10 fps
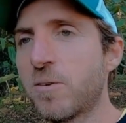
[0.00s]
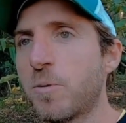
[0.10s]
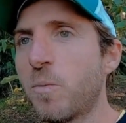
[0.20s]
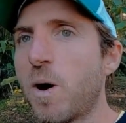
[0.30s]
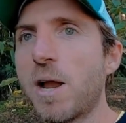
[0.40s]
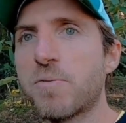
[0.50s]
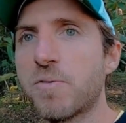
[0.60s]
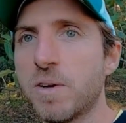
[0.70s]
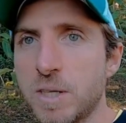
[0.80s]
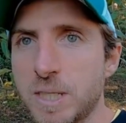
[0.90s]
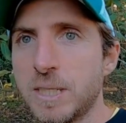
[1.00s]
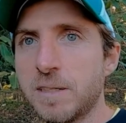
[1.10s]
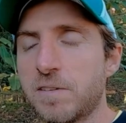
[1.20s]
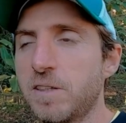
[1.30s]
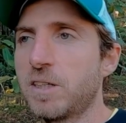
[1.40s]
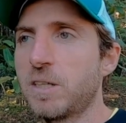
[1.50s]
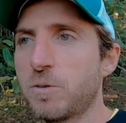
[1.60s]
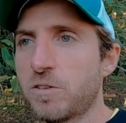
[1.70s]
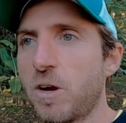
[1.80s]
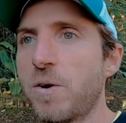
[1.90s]
So my wife Silky
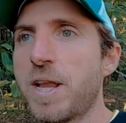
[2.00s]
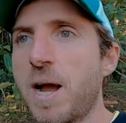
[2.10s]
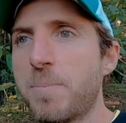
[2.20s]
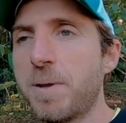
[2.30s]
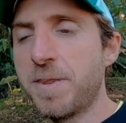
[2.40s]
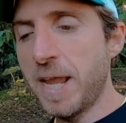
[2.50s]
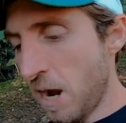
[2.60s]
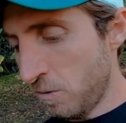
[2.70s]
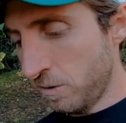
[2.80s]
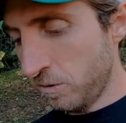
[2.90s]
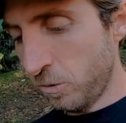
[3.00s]
was going up and down